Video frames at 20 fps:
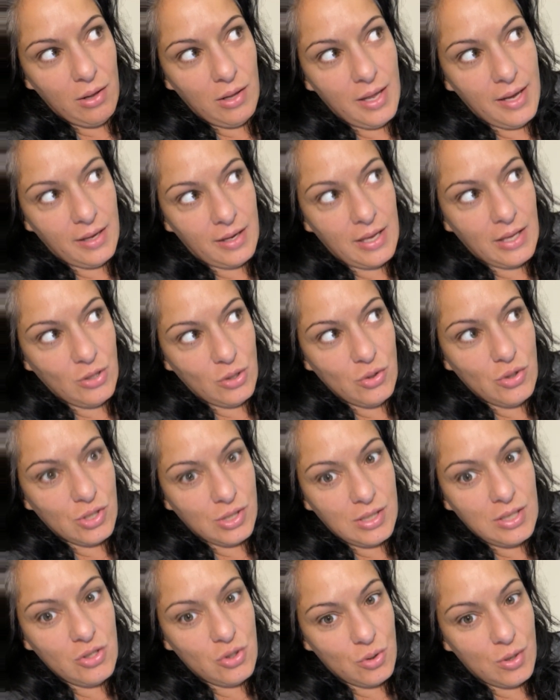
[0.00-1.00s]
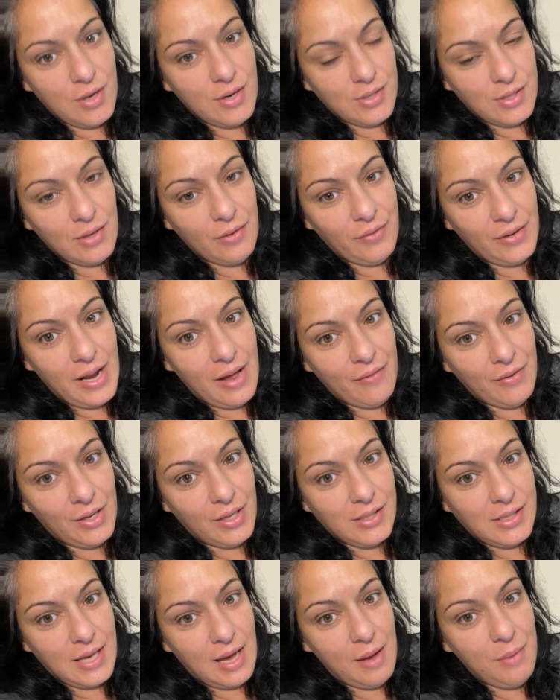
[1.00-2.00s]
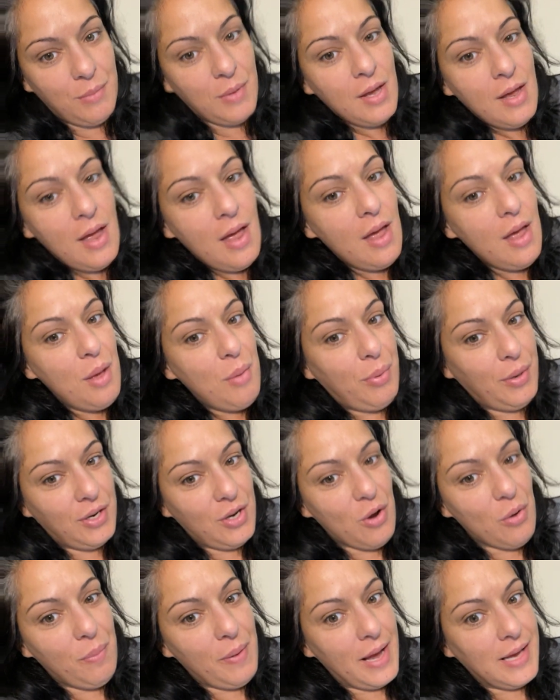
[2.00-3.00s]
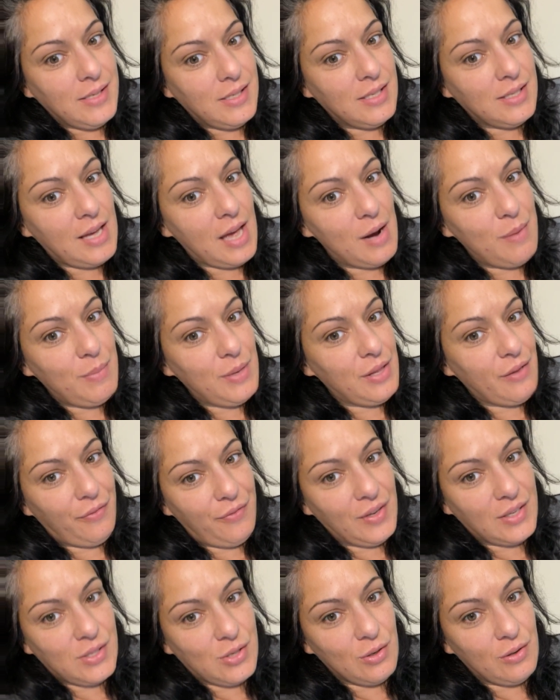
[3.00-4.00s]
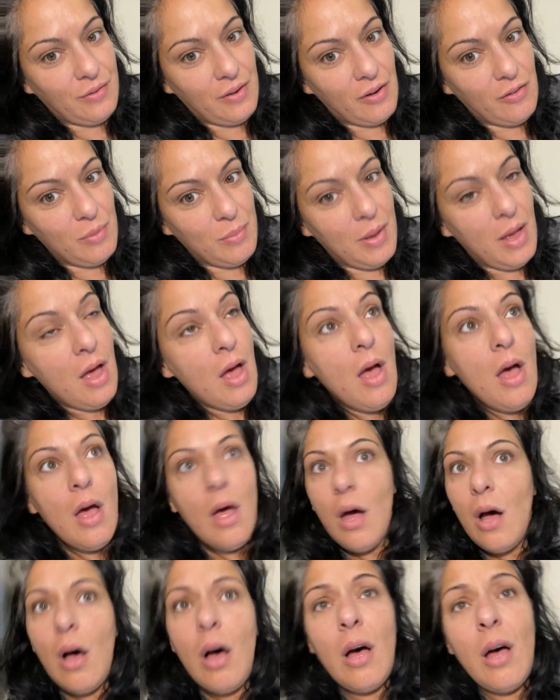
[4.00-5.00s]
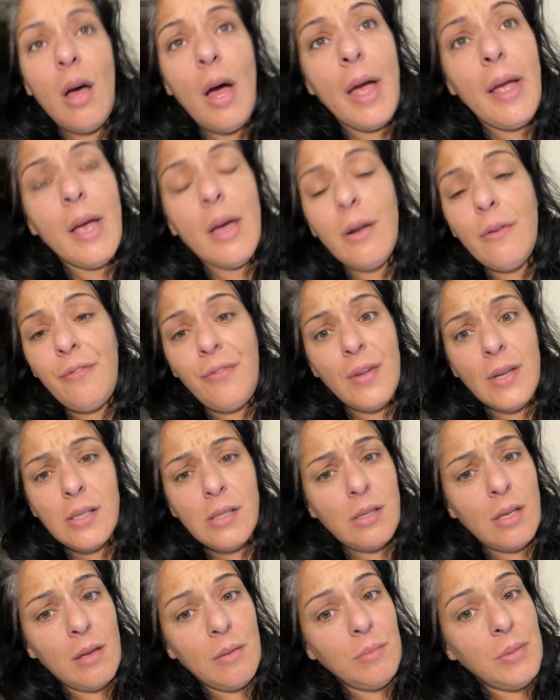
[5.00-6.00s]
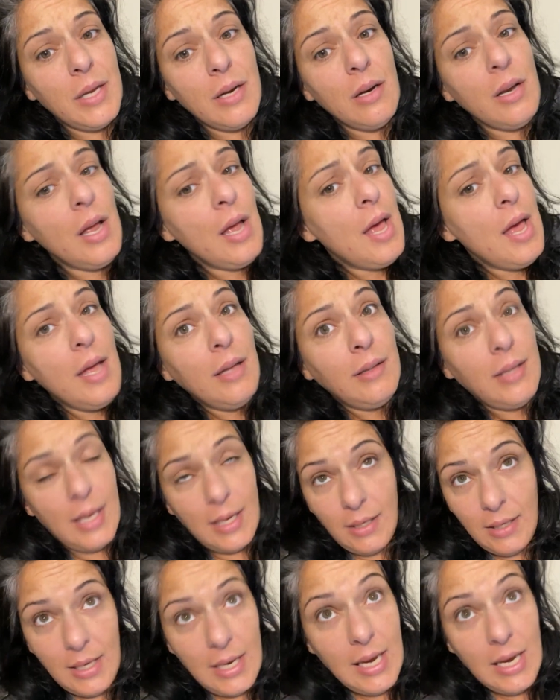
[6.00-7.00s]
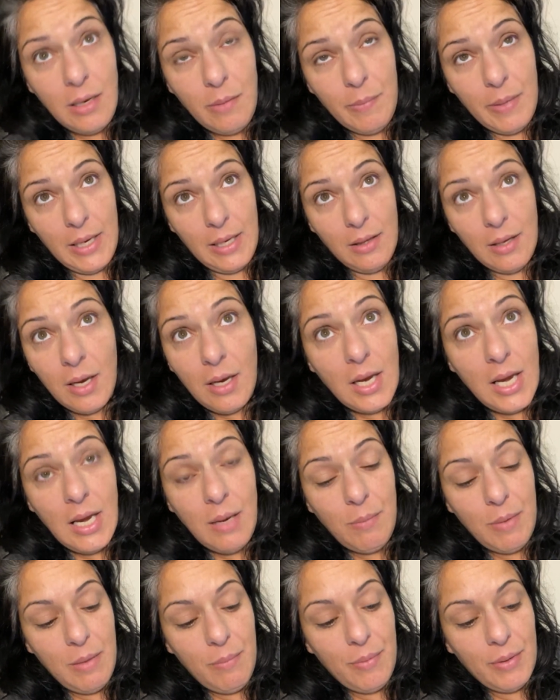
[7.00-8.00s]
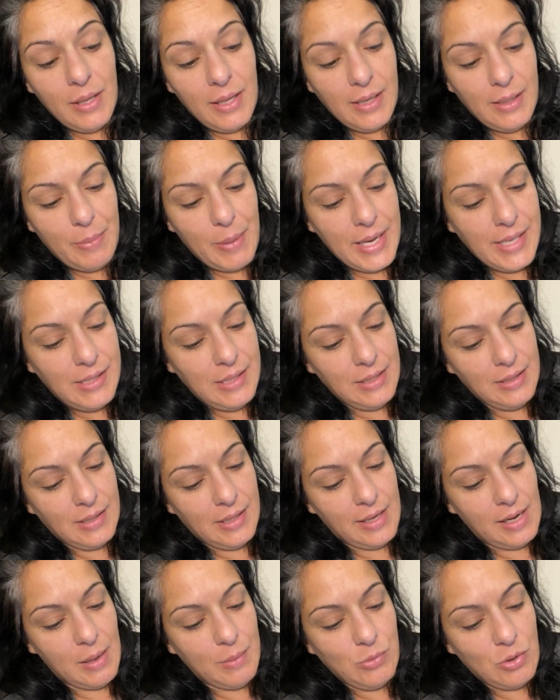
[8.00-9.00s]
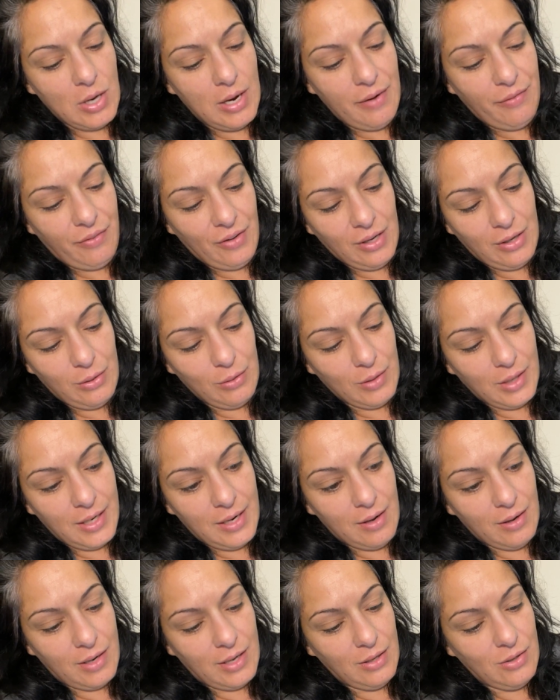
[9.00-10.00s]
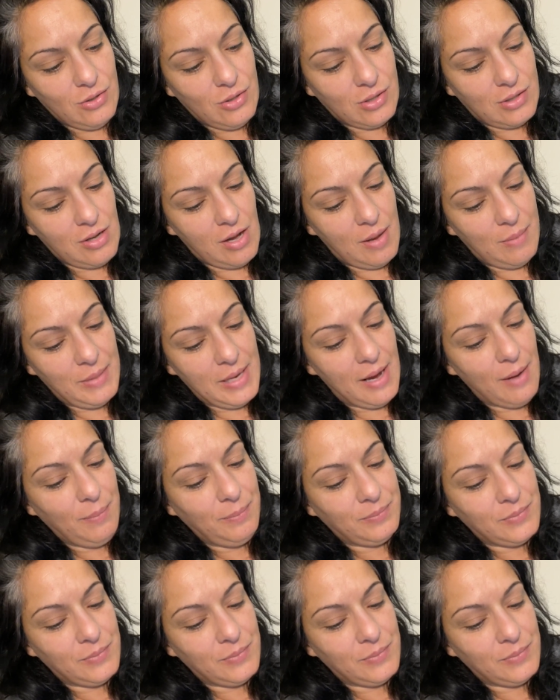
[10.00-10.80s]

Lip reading: Like, can you just enjoy yourself and have a good time? But no, Pisces got to be the fixer of everybody. Oh, I got to fix them. They need me. But like, Pisces, like, I'm trying to fuck you right now. Can you just calm down?